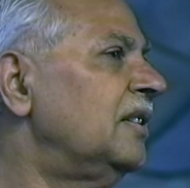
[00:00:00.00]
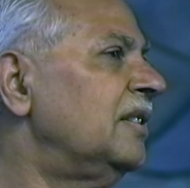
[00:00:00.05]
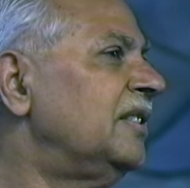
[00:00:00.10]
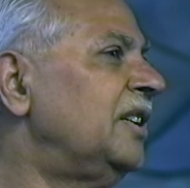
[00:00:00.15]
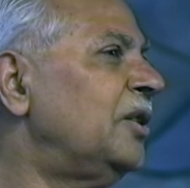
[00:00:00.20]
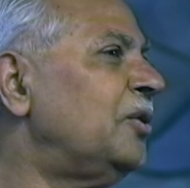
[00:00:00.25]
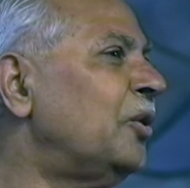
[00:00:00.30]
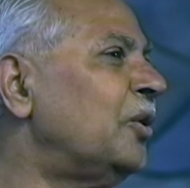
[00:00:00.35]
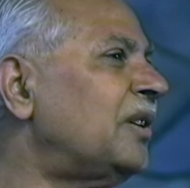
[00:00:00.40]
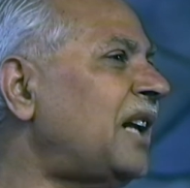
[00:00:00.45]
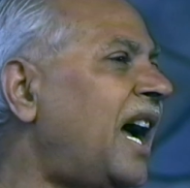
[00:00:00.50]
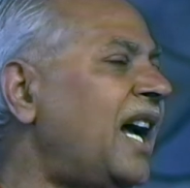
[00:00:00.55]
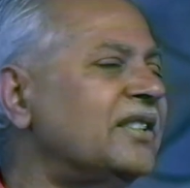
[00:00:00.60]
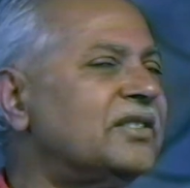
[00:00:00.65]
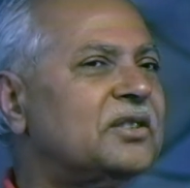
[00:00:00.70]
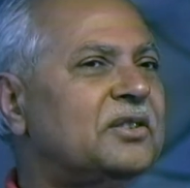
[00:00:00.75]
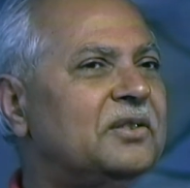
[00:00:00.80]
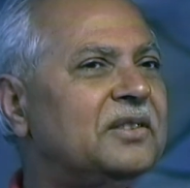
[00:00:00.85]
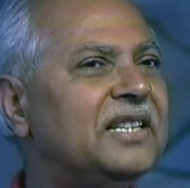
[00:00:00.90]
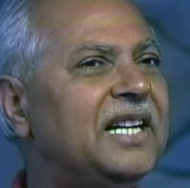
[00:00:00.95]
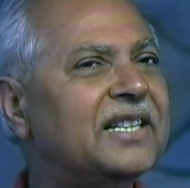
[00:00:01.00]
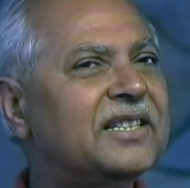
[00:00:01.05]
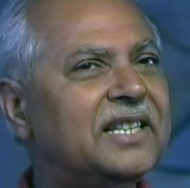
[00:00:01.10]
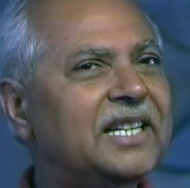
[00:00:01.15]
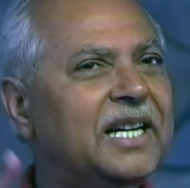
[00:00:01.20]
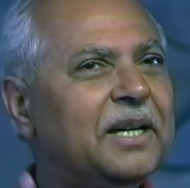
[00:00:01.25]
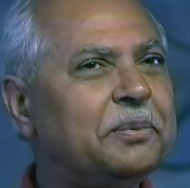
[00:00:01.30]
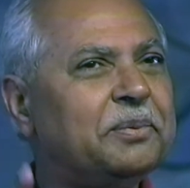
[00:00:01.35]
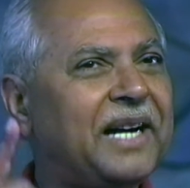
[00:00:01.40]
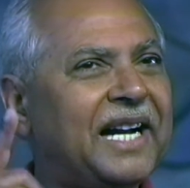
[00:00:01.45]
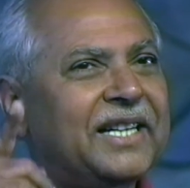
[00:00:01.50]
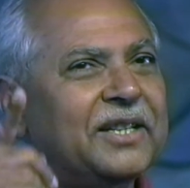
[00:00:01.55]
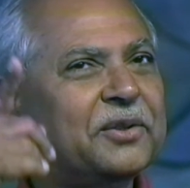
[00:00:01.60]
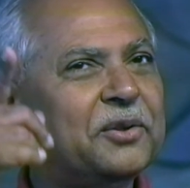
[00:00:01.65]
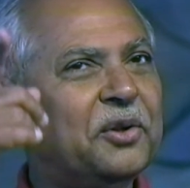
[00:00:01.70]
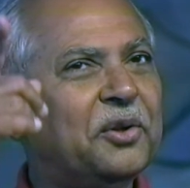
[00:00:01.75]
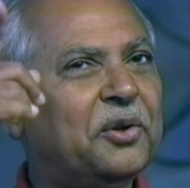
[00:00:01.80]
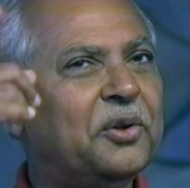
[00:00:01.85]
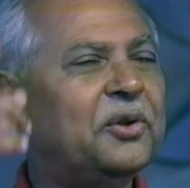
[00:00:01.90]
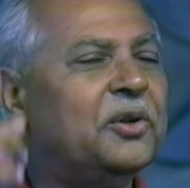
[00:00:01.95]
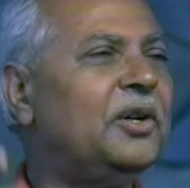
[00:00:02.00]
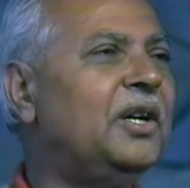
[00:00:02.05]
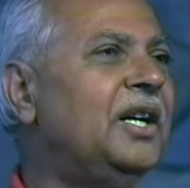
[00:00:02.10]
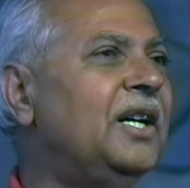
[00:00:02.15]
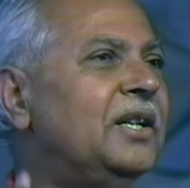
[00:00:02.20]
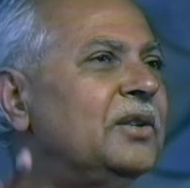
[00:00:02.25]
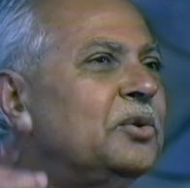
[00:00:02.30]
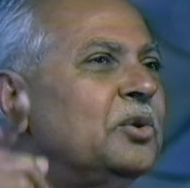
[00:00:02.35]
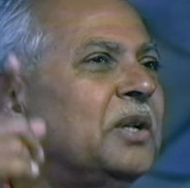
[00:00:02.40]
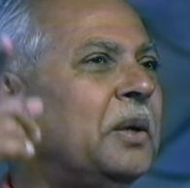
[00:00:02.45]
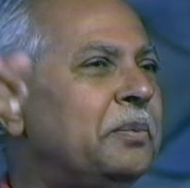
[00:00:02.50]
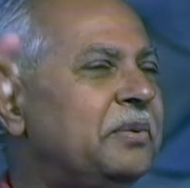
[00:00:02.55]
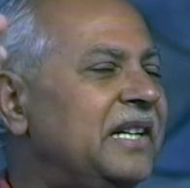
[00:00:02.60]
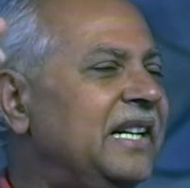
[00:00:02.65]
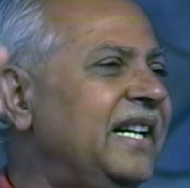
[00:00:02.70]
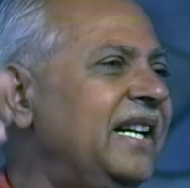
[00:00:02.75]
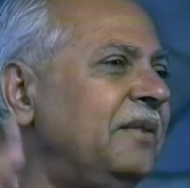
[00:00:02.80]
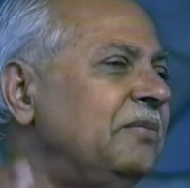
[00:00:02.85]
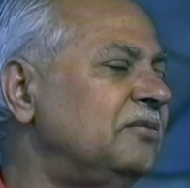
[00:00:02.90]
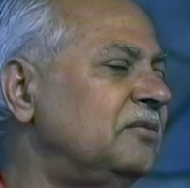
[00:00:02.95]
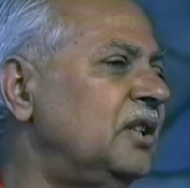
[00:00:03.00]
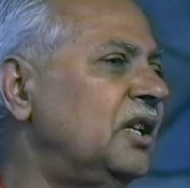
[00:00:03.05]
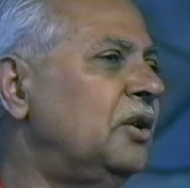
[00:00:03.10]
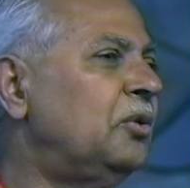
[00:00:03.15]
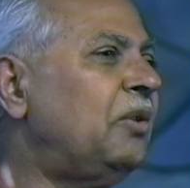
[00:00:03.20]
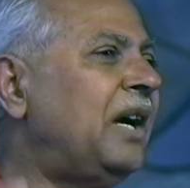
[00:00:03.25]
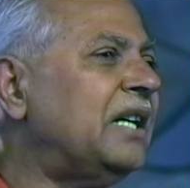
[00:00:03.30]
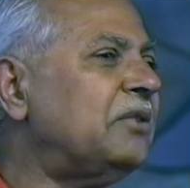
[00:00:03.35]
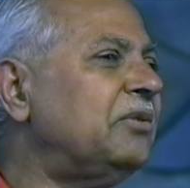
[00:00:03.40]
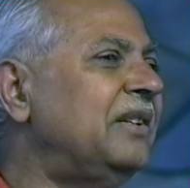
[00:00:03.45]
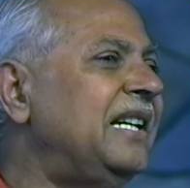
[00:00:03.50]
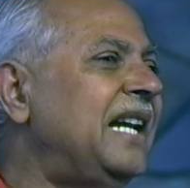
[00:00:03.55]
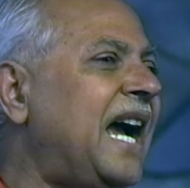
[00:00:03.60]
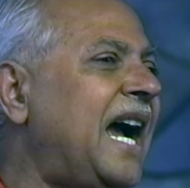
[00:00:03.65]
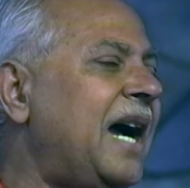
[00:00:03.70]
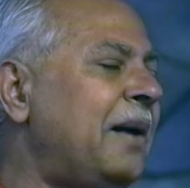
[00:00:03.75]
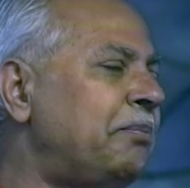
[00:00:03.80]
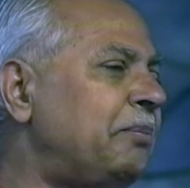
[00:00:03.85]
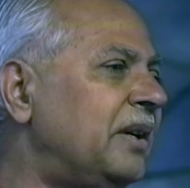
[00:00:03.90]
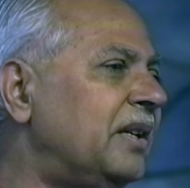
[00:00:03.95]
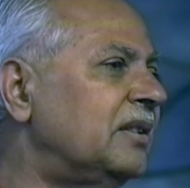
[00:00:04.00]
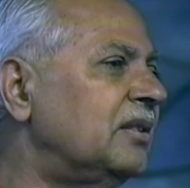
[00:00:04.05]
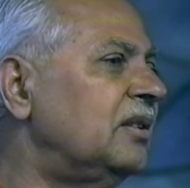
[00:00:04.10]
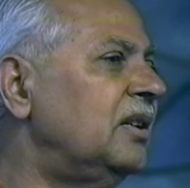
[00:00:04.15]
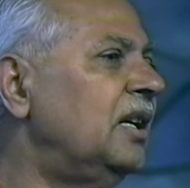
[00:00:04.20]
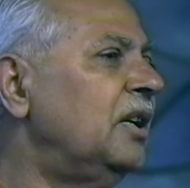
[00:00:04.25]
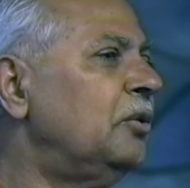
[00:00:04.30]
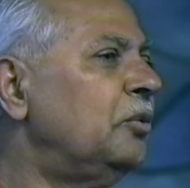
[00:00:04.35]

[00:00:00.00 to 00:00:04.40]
They don't ask that if I go to the flame, what will happen,